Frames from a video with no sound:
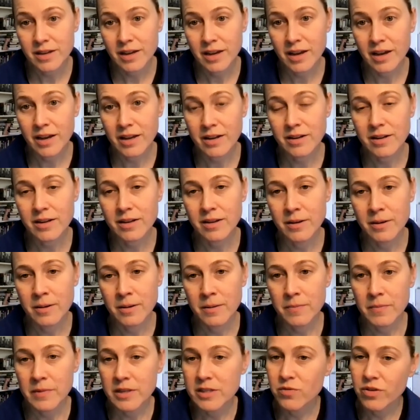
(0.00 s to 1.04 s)
and
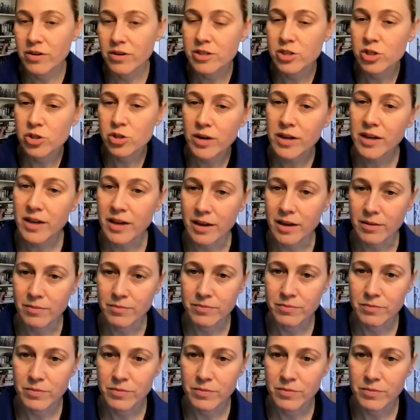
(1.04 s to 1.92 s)
it's very tricky